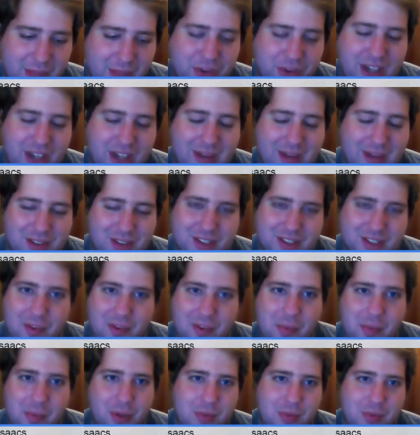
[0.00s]
chapters of a
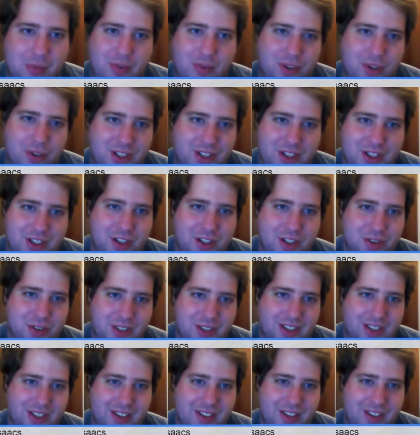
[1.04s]
book before he starts
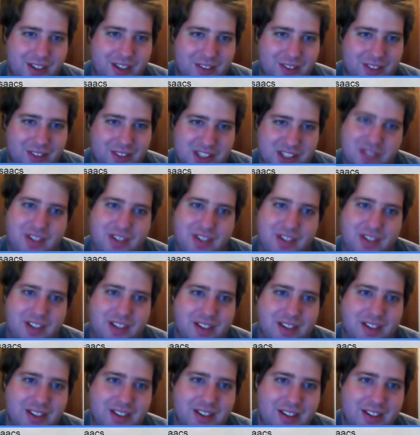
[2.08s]
reading the rest of it,
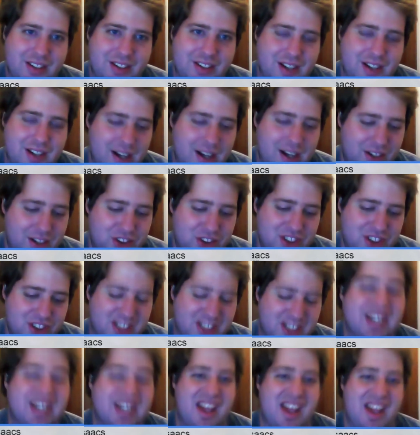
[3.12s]
just to
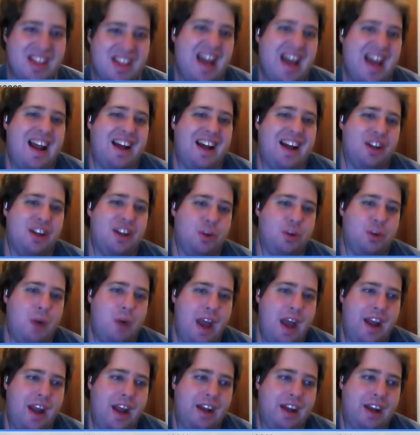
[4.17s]
get that out of the
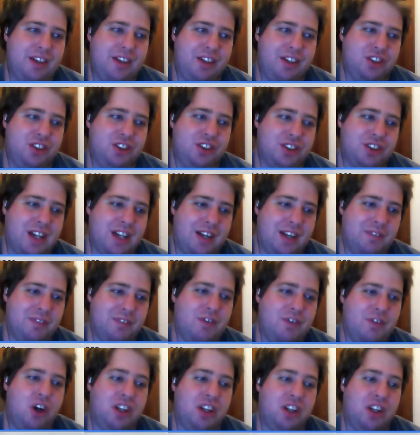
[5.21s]
way, and then just kind of
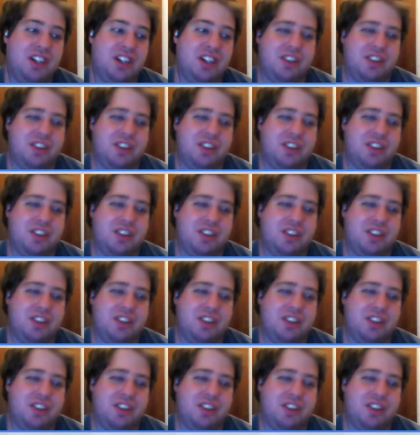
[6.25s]
fall into the